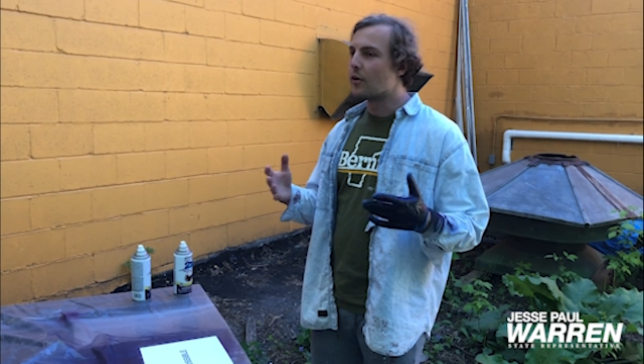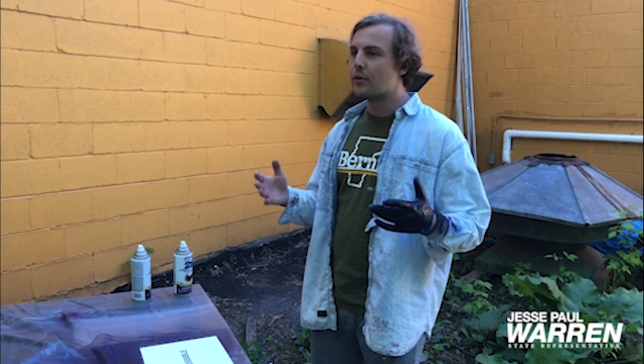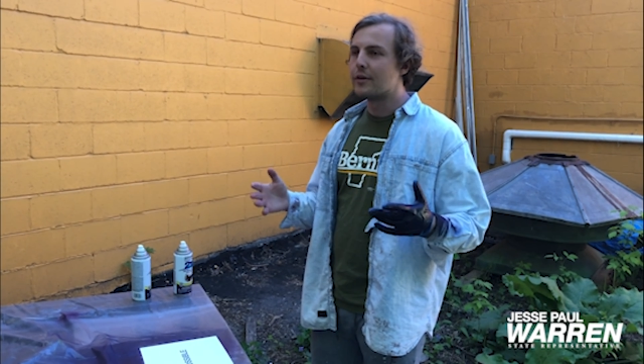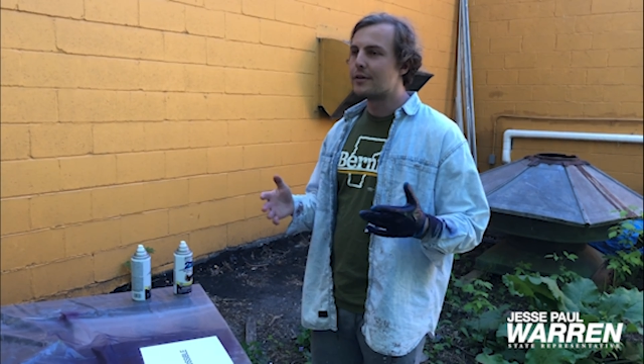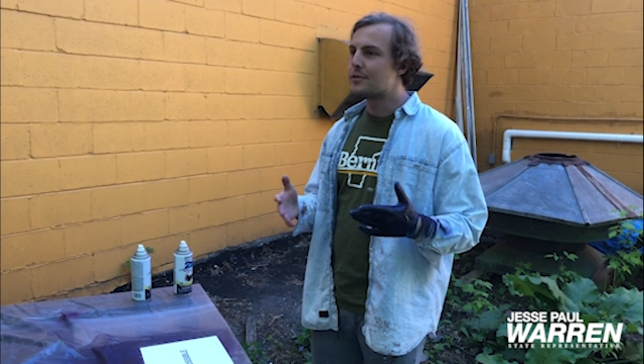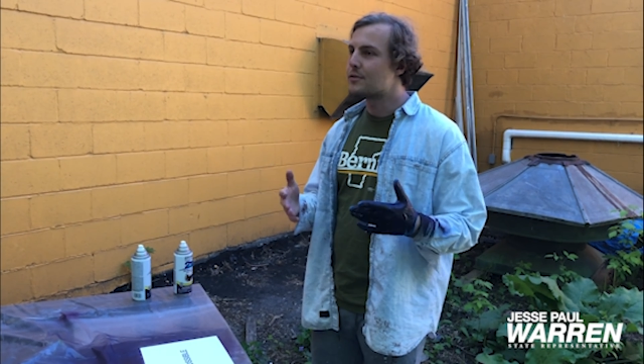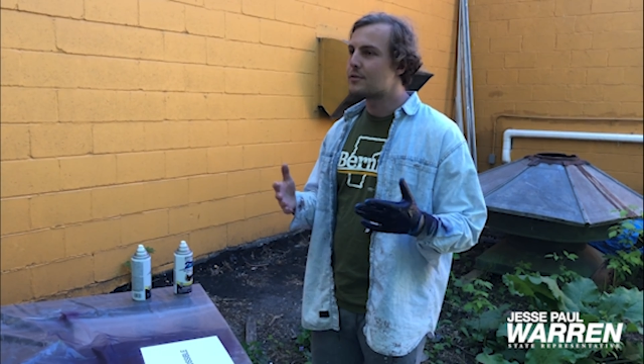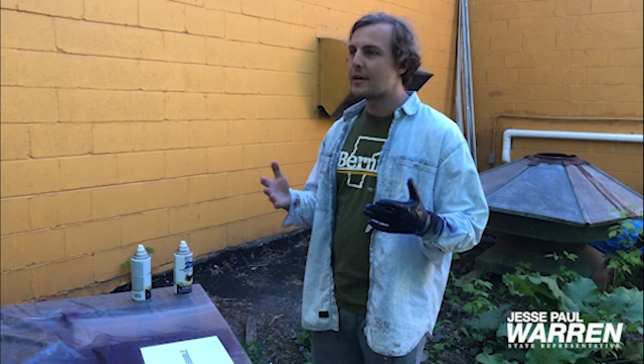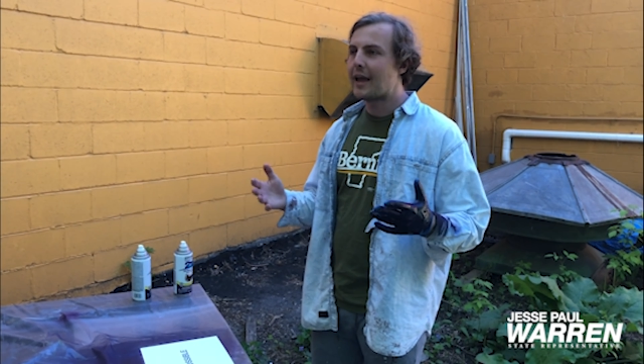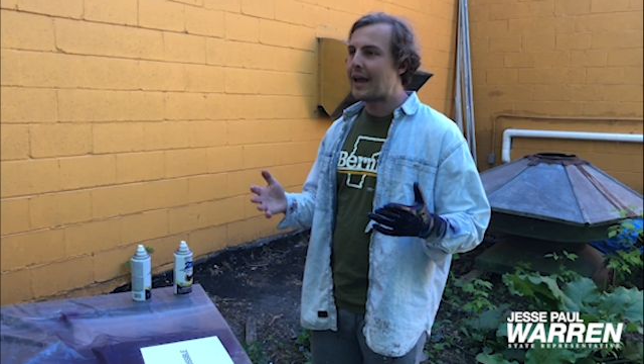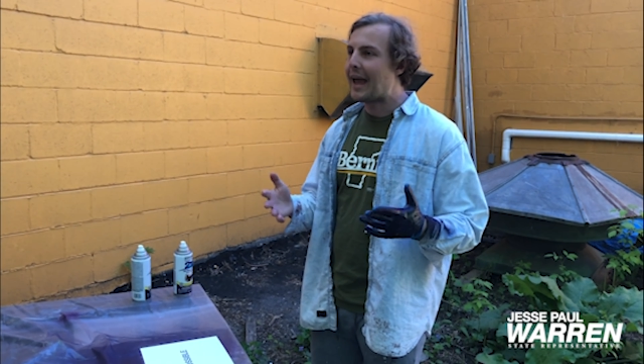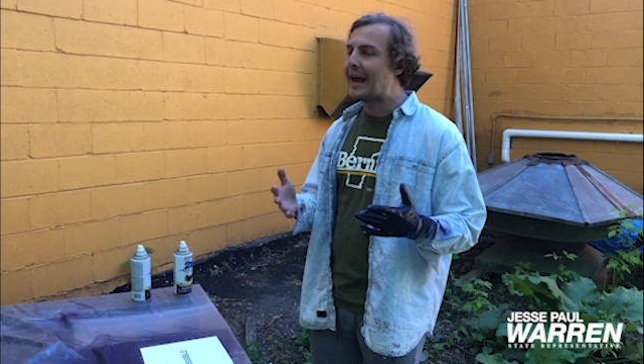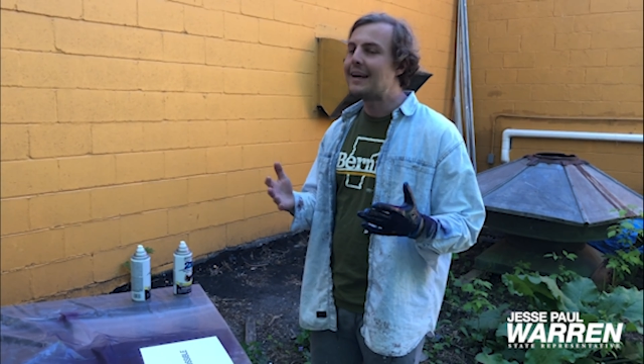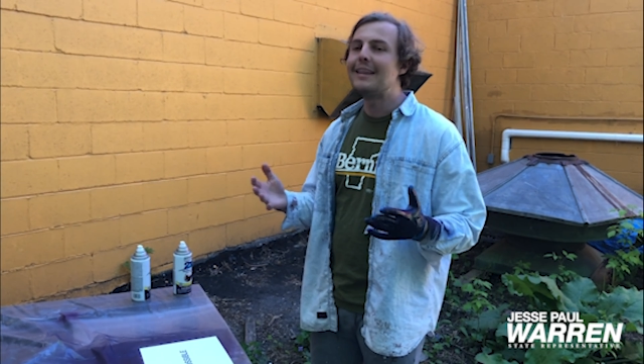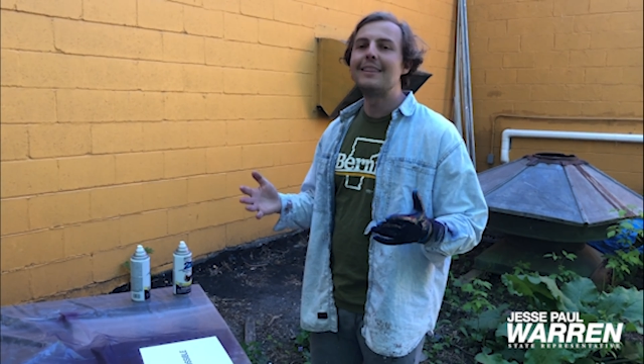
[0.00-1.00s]
earliest
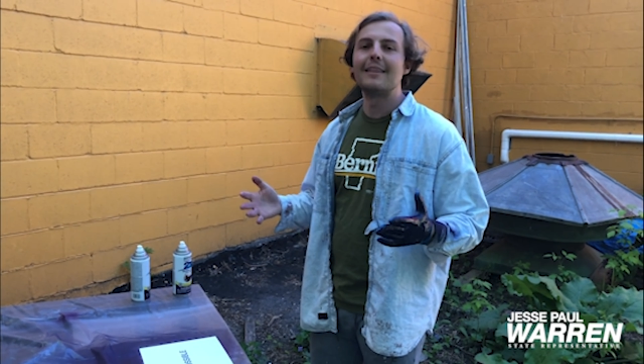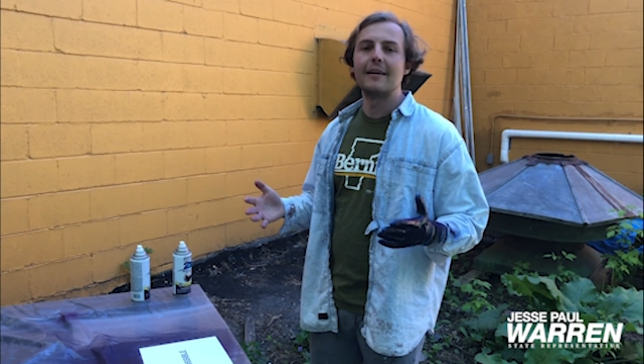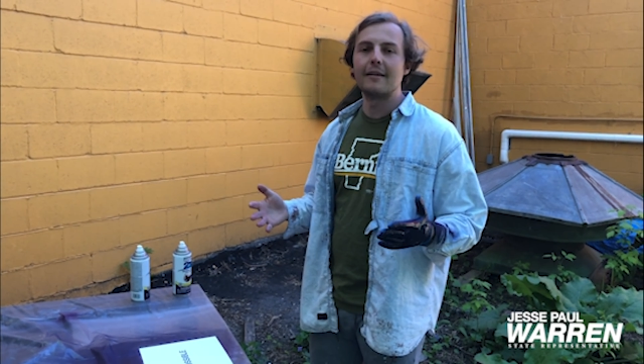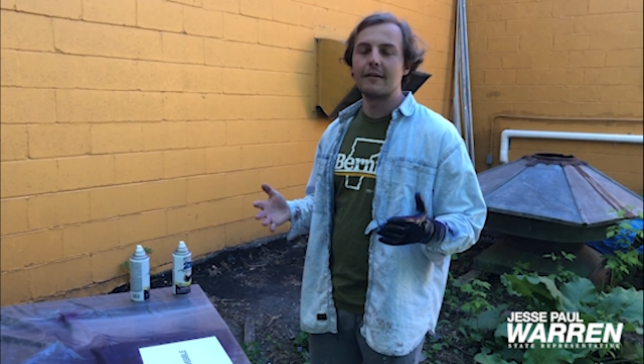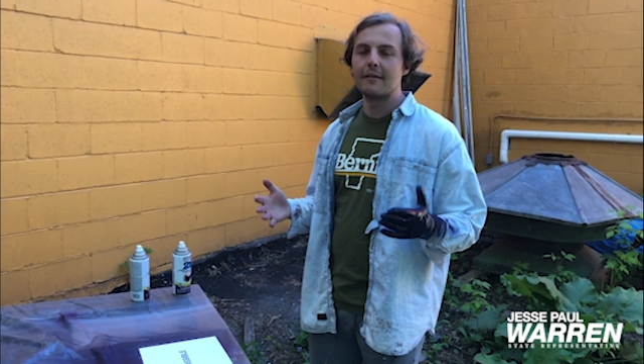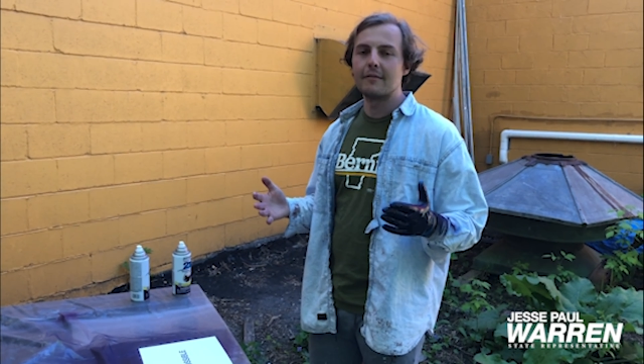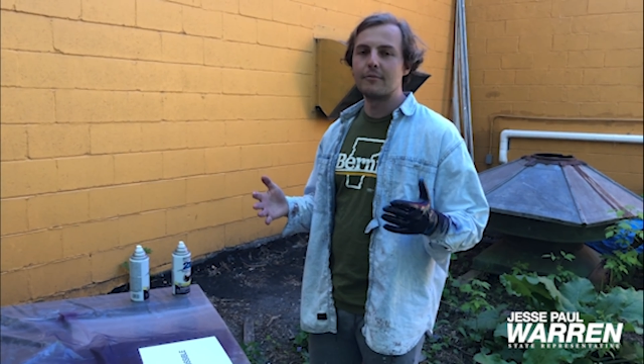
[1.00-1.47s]
anything